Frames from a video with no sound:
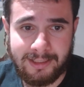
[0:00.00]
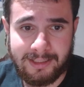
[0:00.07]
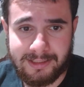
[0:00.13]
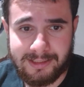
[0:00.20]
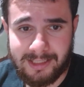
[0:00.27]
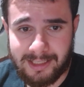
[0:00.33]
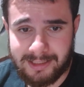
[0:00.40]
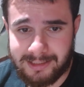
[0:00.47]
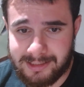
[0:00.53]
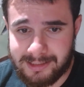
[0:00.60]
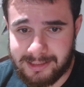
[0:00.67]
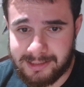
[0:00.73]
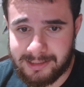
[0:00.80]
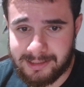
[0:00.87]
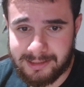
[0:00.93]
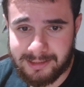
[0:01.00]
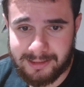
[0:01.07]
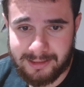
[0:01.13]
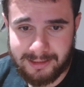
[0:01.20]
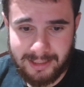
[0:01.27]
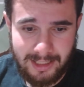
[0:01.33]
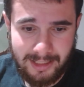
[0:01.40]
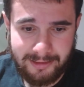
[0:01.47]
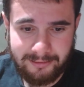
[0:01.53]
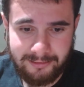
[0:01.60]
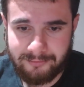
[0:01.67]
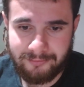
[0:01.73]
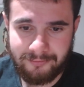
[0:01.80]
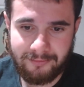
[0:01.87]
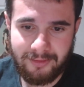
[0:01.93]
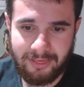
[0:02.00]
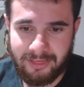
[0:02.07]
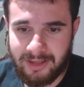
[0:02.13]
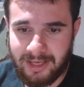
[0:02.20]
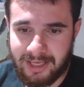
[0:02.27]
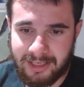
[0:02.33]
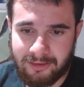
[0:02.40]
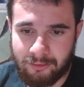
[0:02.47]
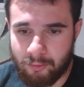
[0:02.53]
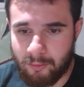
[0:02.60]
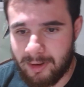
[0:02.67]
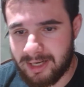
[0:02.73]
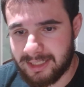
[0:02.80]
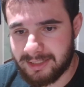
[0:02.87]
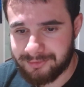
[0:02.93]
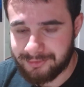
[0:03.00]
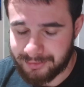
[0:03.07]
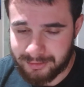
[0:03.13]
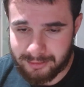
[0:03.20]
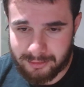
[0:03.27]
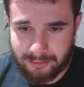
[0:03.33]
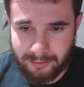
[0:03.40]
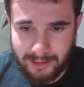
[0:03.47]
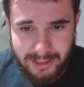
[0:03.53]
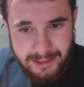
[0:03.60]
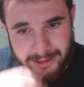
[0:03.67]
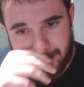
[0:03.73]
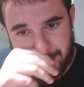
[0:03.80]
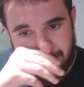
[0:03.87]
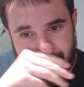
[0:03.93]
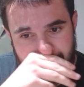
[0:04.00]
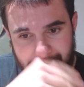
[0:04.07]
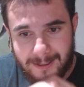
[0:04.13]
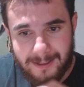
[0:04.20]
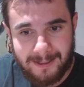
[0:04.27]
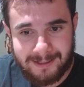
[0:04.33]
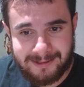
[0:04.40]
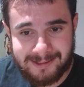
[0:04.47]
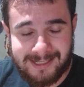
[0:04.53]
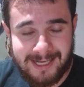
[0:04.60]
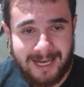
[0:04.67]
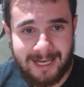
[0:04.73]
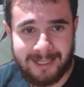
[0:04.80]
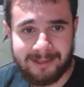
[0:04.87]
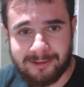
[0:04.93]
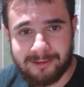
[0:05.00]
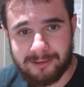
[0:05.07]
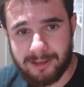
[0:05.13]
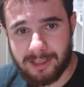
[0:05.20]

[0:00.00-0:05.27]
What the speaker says: he kind of then went into creating at the end,